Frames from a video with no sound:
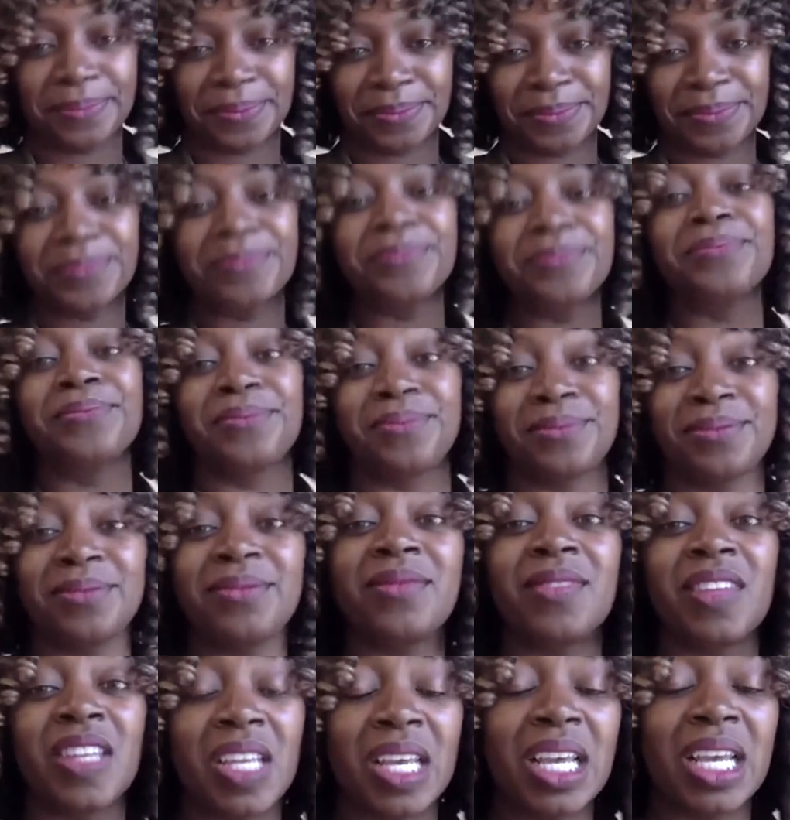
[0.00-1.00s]
And I'm gonna
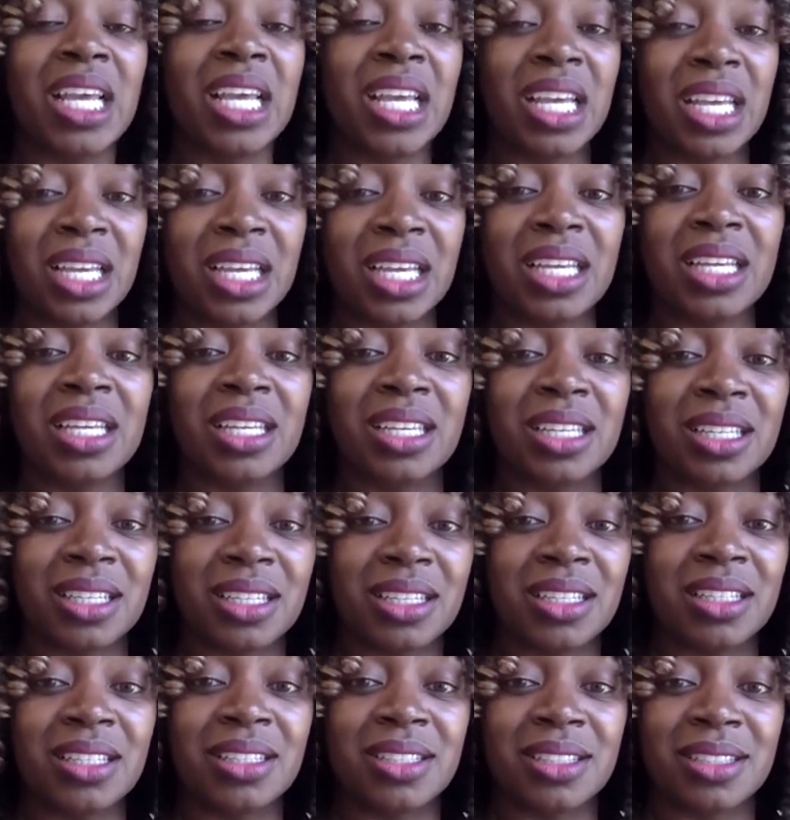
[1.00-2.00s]
figure it out when
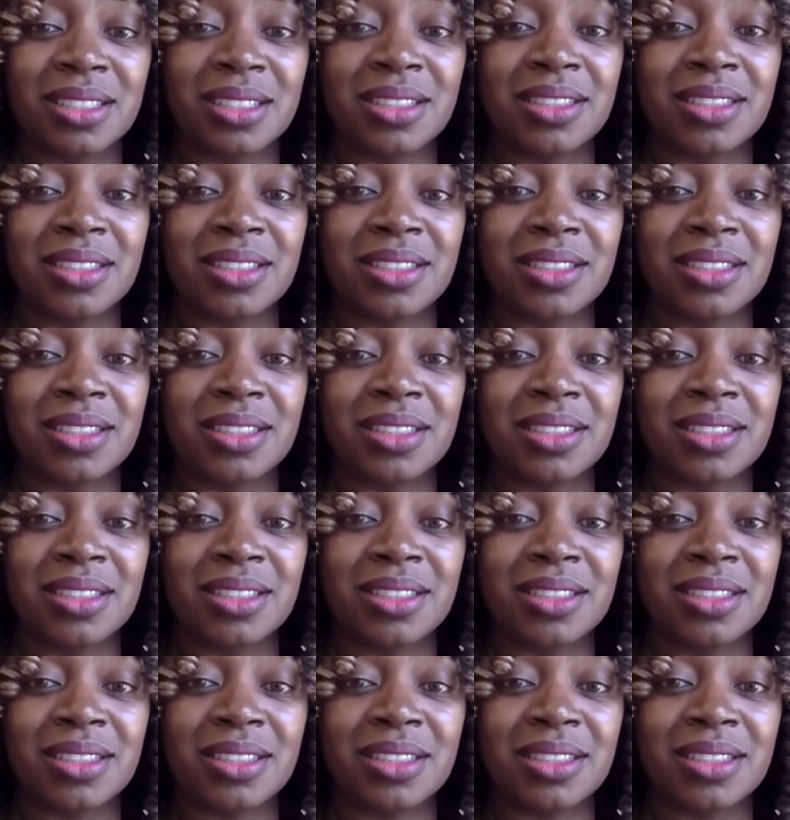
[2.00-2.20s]
I get